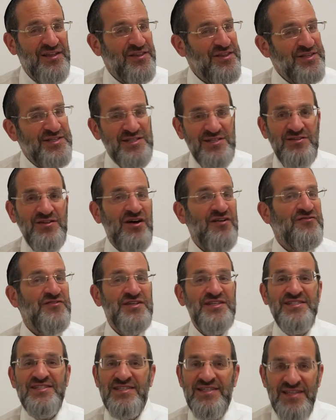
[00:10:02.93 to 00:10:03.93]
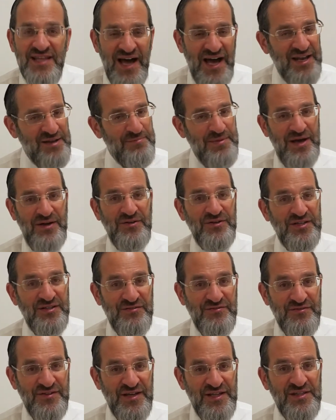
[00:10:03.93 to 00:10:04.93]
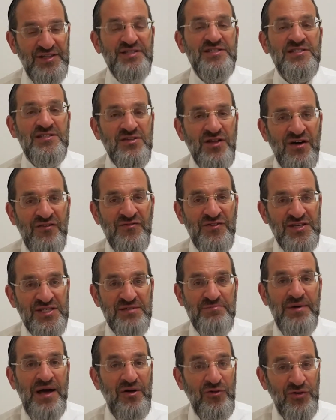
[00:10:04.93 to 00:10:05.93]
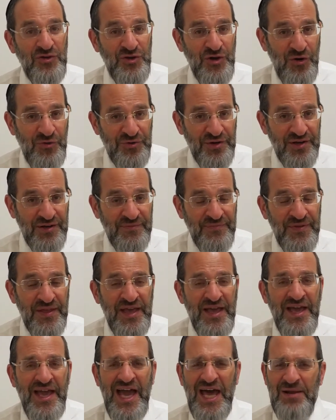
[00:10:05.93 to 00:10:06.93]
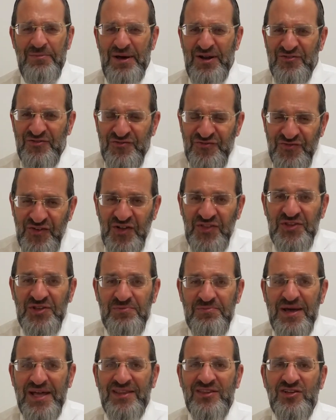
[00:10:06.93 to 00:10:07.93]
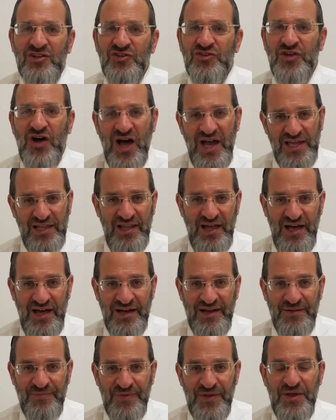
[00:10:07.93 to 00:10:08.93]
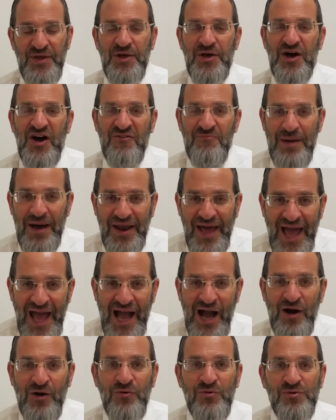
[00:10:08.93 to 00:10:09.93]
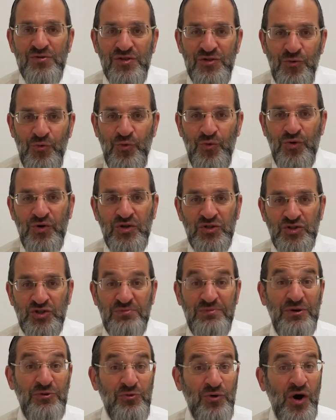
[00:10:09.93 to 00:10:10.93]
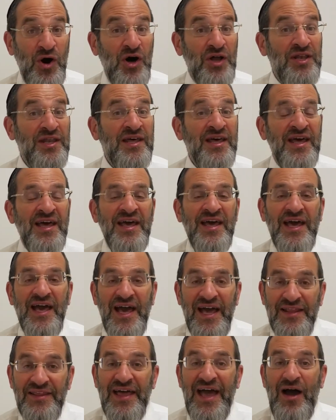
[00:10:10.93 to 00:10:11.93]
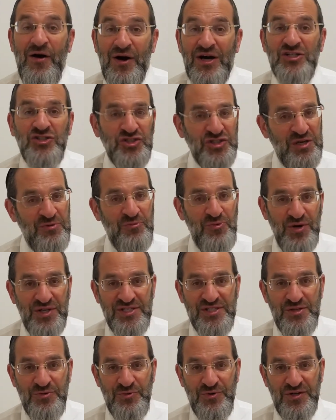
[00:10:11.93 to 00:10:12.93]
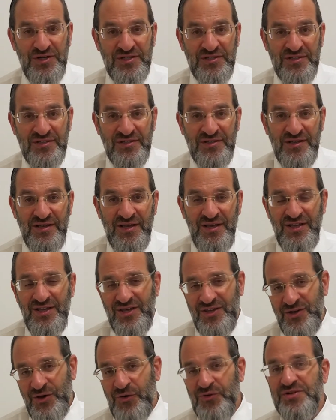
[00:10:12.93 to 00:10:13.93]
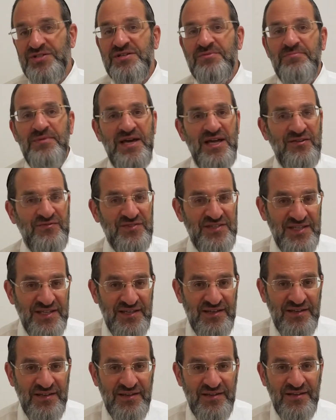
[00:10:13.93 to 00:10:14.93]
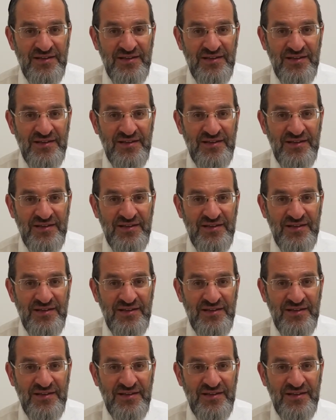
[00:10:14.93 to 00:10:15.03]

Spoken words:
This Navi is not about Nineveh. This Navi is about Yonah and about a fundamental dialogue about how the world should be run and how Hashem runs the world. Yonah is a man of din,